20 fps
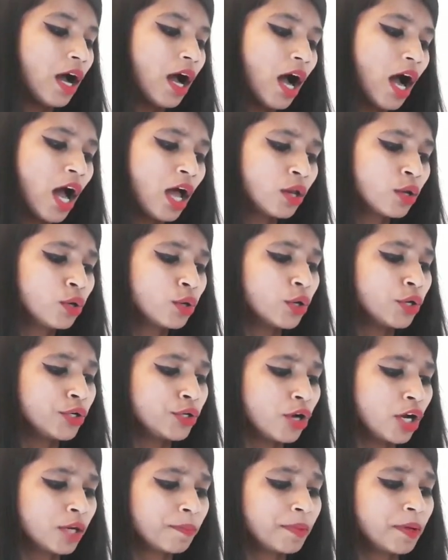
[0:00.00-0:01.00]
Algu could
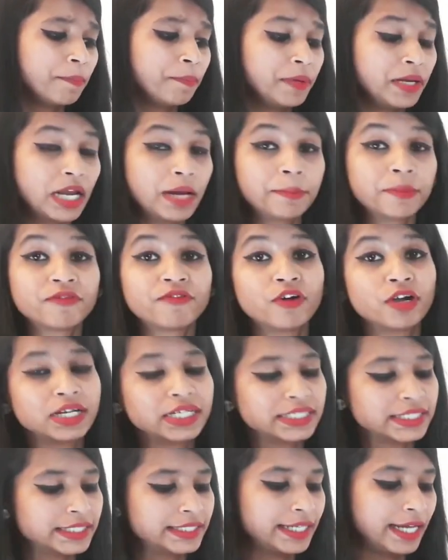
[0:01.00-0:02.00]
not be blamed for
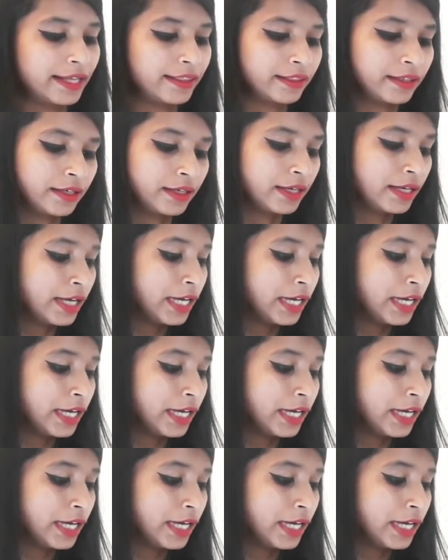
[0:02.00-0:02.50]
its death.